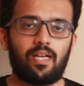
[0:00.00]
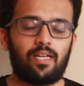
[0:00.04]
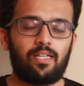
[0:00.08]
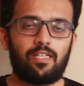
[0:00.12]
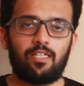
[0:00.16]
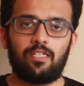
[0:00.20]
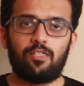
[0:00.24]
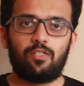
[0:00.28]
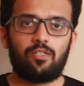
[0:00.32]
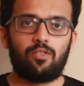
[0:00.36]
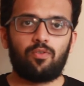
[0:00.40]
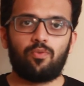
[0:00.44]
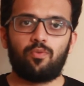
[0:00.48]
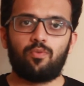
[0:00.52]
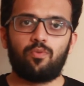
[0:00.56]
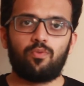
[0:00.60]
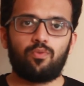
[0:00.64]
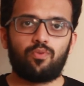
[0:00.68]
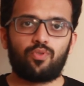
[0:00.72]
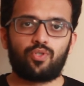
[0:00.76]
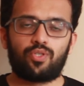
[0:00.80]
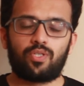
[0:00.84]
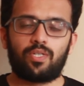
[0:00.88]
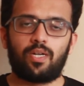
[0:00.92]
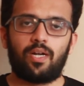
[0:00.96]
I need to
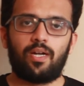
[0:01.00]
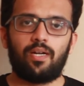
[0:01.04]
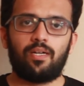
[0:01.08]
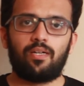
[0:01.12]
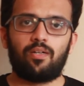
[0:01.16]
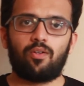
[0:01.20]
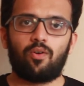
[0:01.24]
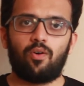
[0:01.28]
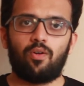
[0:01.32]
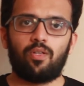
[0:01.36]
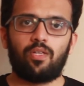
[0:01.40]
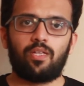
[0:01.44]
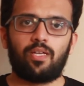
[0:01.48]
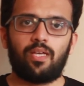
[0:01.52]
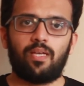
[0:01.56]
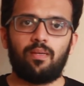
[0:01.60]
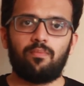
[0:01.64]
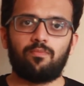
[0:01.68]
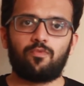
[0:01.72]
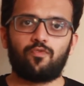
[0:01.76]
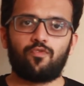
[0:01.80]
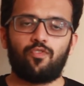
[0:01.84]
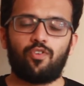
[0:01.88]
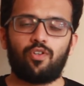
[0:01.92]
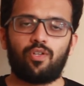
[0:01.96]
start all the
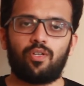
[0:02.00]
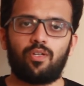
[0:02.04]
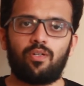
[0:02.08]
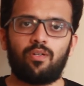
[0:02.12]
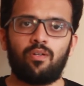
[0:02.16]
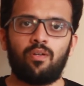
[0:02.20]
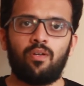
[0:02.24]
games for